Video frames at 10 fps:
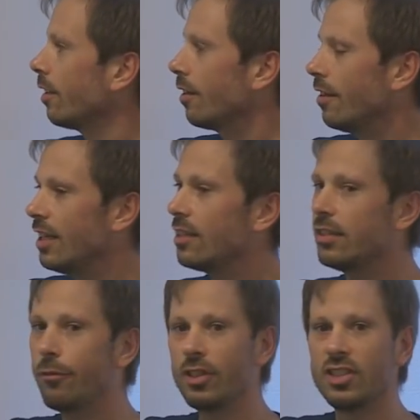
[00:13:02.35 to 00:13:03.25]
These
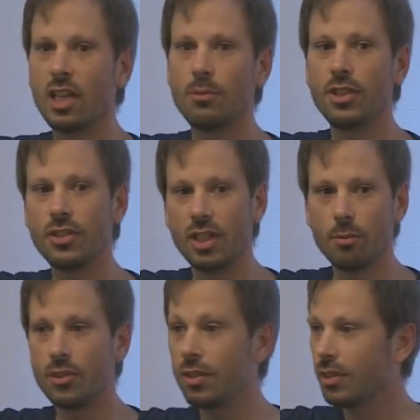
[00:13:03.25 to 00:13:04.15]
different
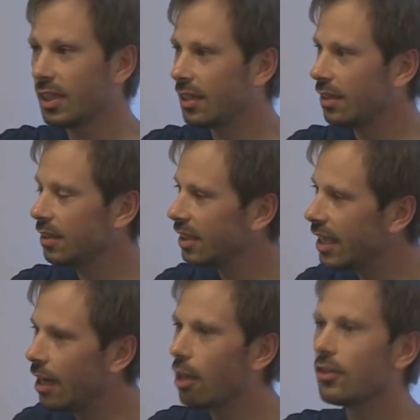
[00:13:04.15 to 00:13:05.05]
subsystems
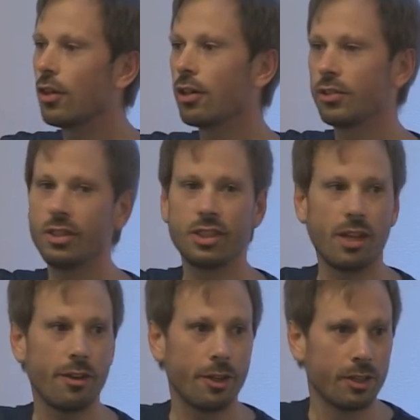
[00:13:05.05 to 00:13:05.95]
cannot talk to each
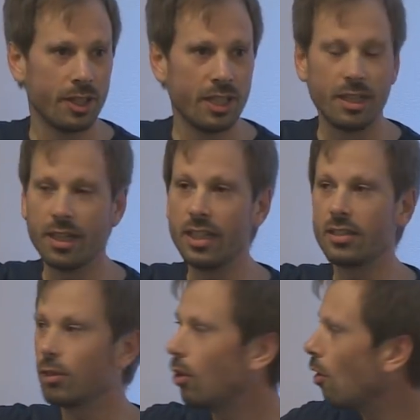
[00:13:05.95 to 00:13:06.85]
other.
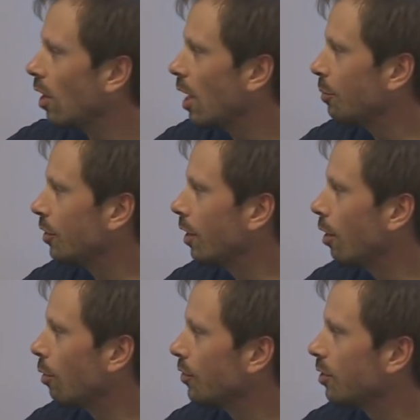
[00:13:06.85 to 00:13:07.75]
It's all up to the
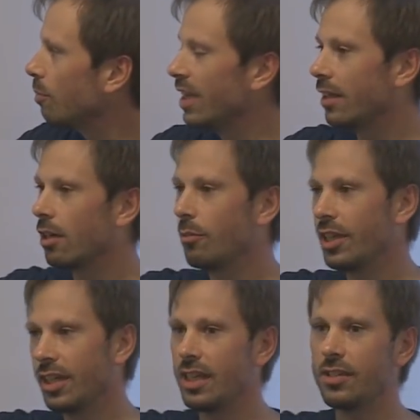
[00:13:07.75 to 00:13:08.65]
host to make the
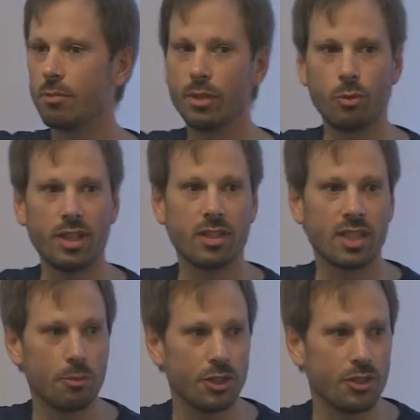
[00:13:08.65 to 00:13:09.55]
communication between the
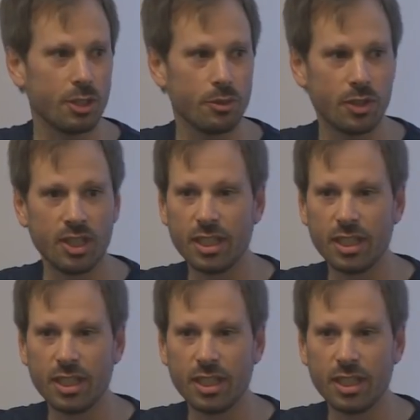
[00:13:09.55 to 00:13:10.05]
subsystems.